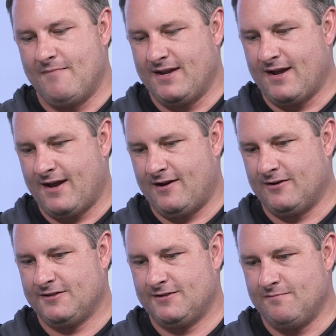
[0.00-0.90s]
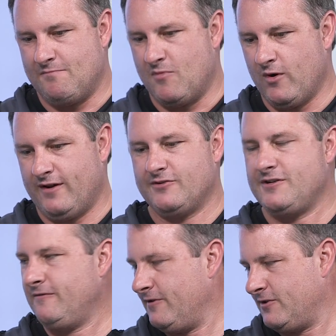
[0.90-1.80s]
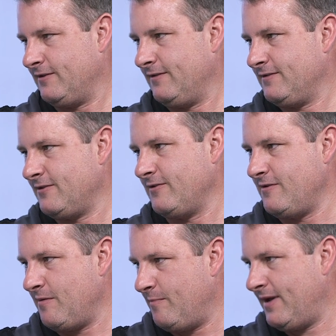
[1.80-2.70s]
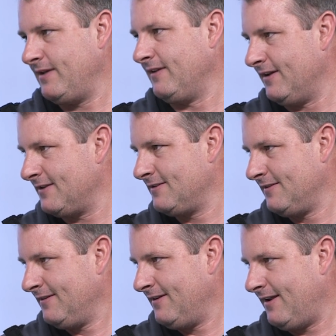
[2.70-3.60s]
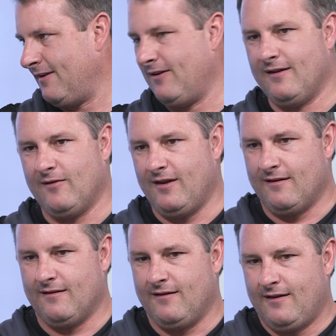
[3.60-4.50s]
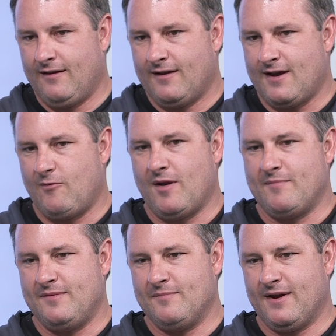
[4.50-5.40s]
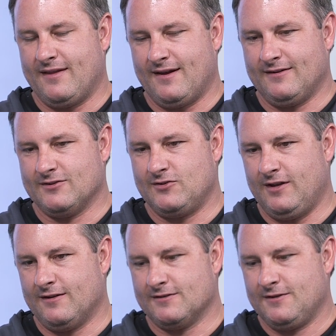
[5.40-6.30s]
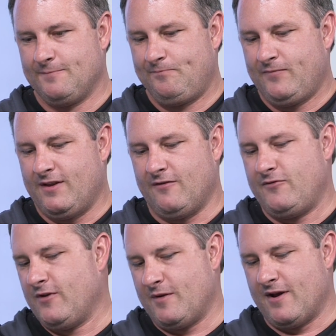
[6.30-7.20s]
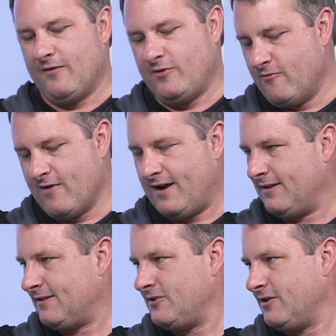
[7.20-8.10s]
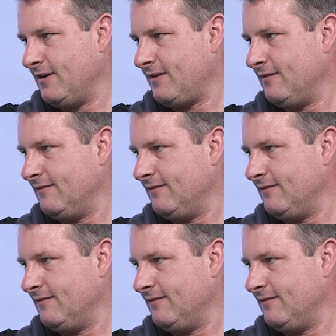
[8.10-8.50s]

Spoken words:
make a house more energy efficient so that you can pay less. And kind of what I mean by that is, you know, if you think about it, when you write out that check